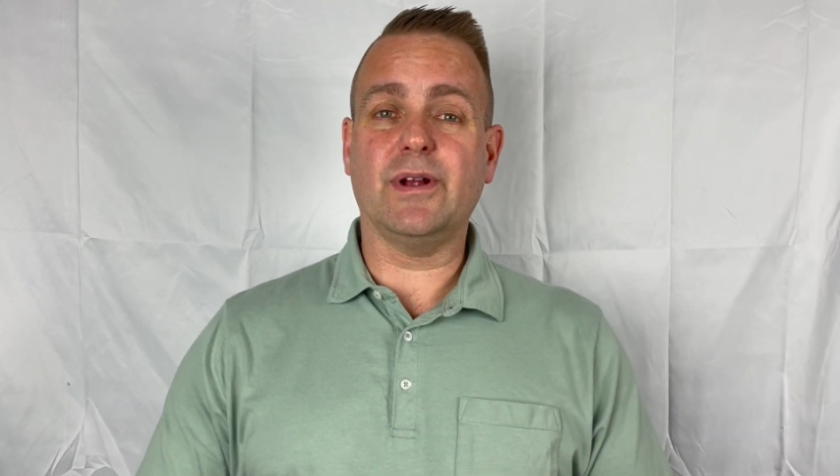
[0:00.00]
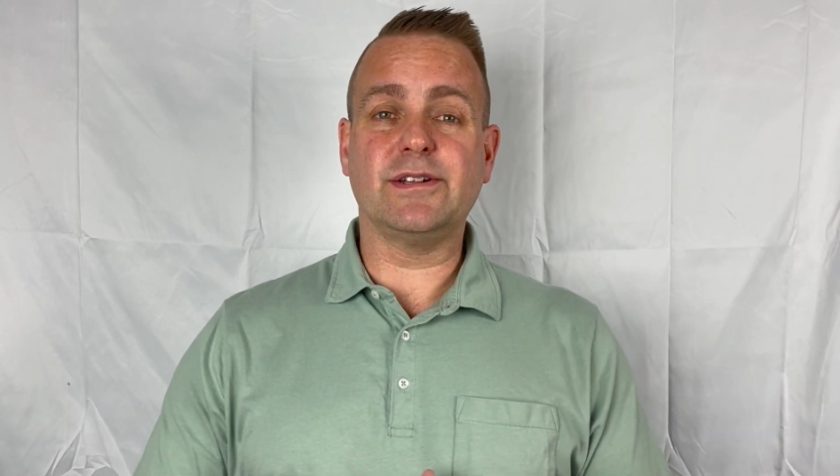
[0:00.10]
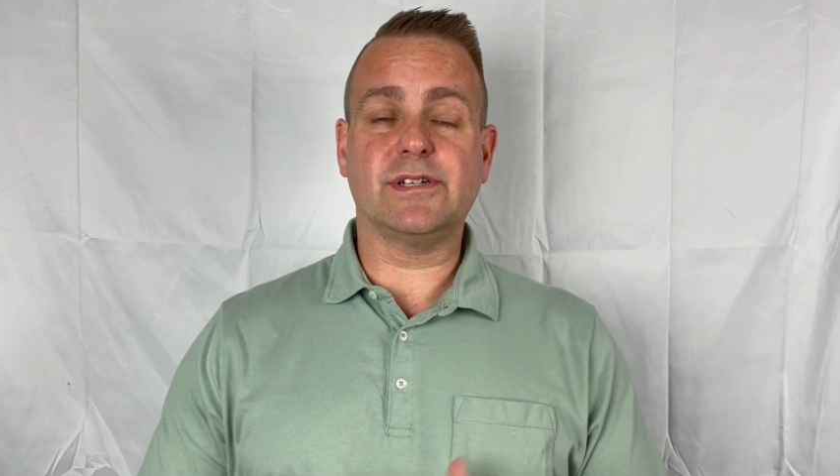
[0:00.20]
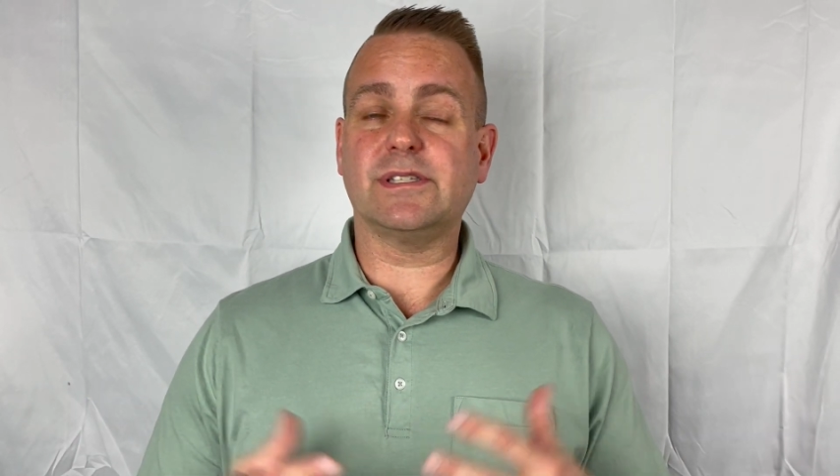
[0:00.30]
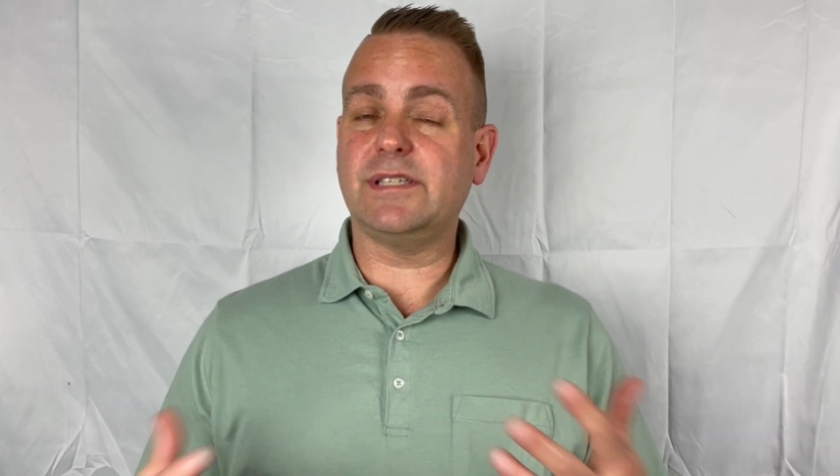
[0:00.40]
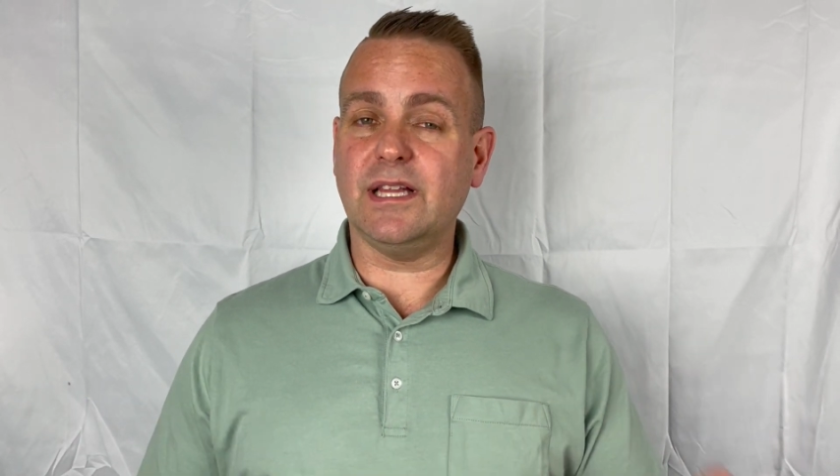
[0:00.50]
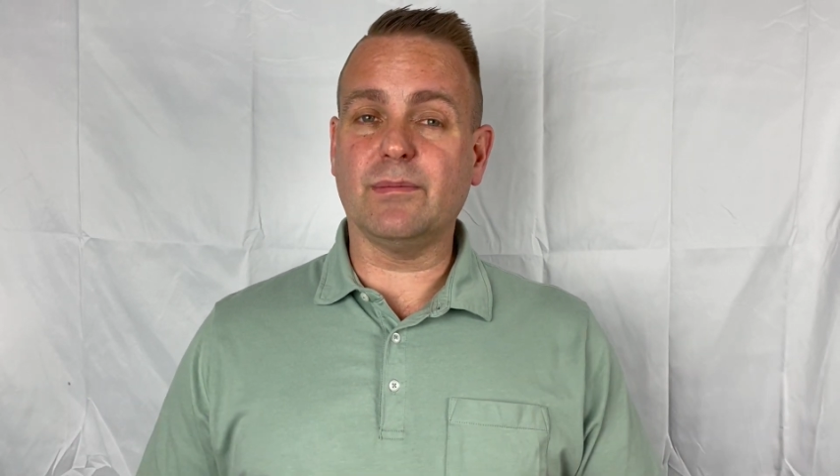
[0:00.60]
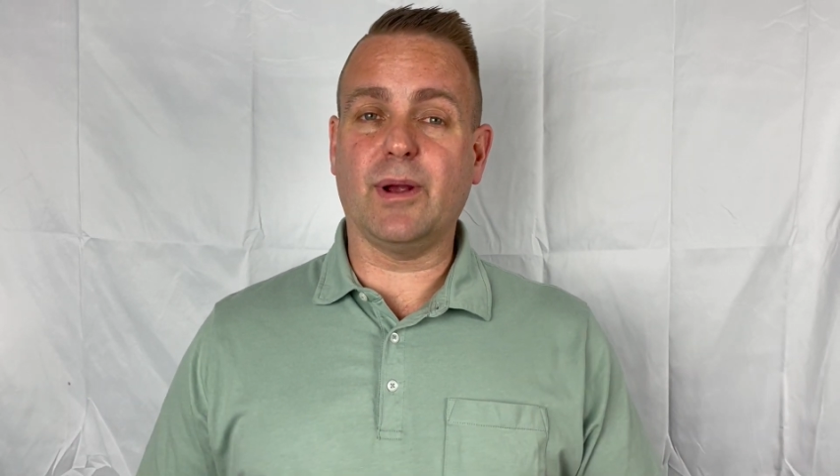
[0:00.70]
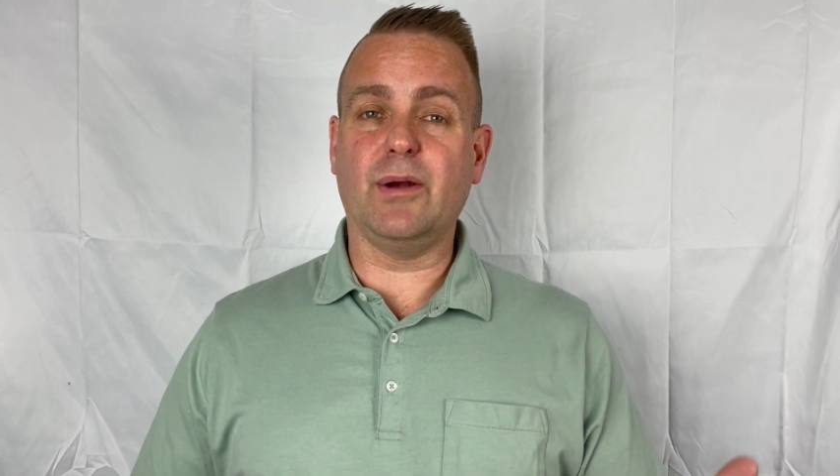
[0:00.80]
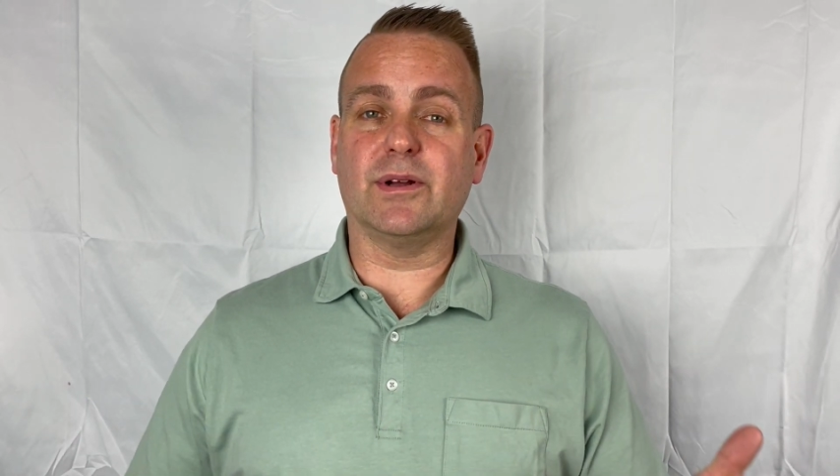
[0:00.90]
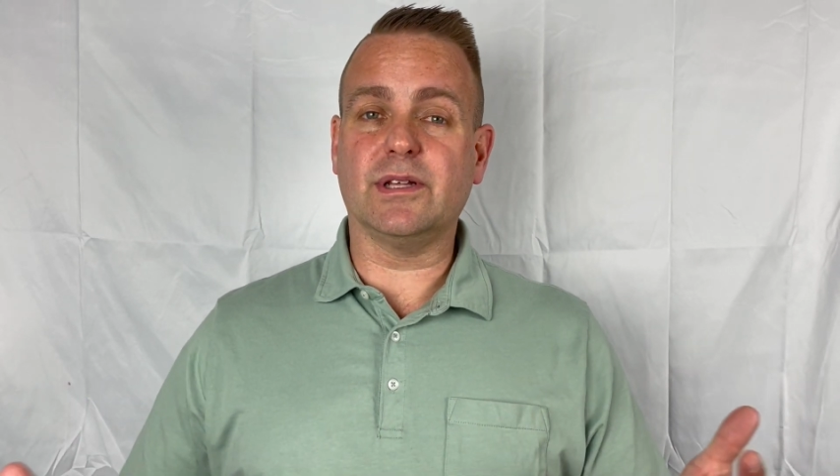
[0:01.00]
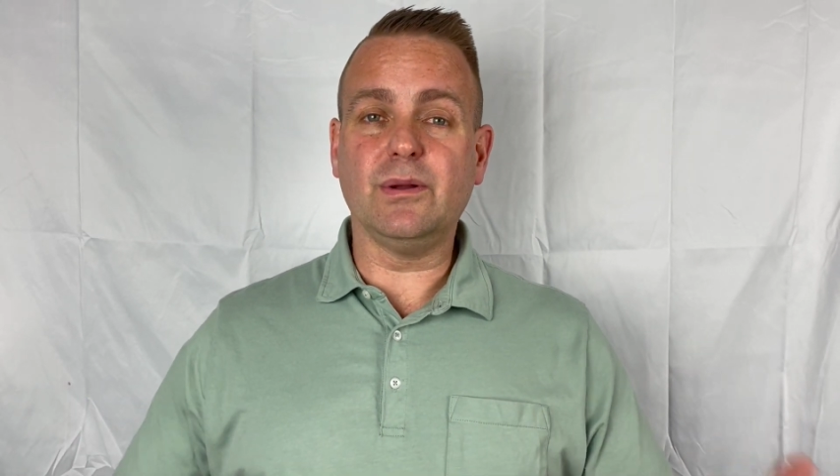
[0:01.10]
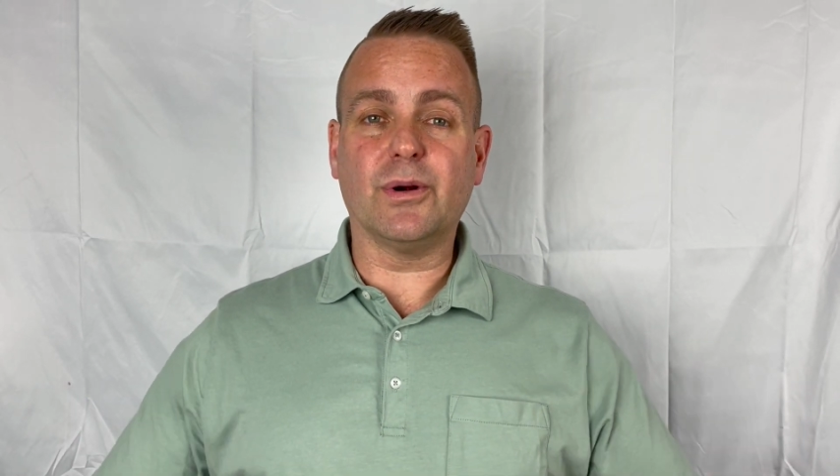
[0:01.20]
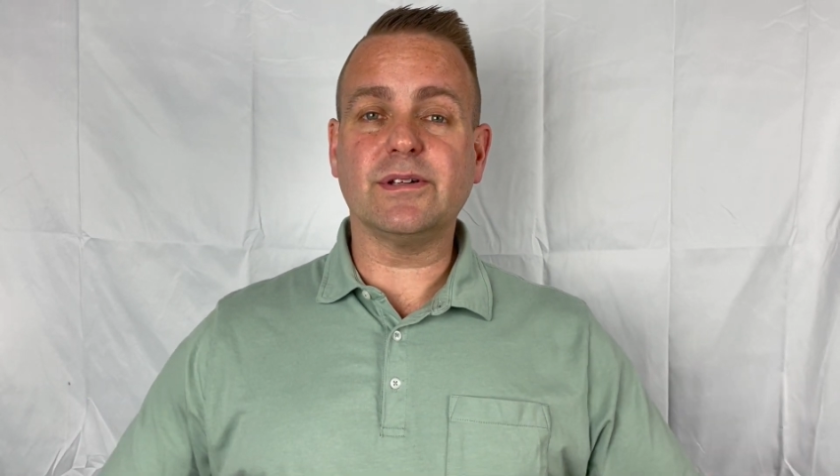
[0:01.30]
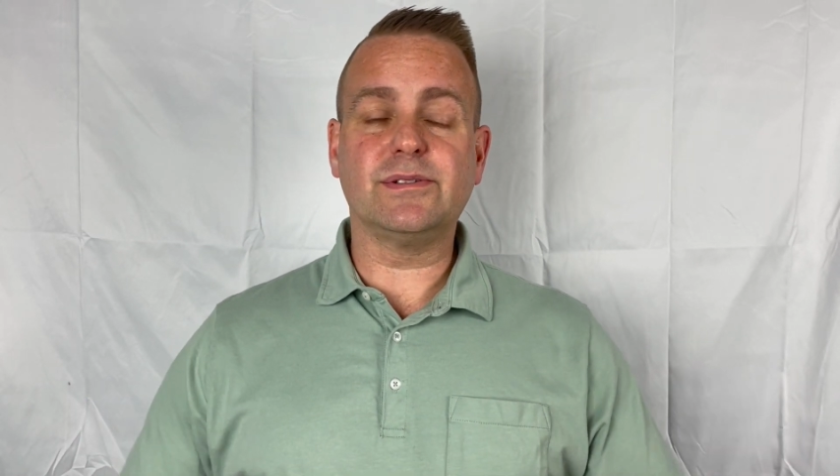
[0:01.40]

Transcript: and just celebrate what the Lord is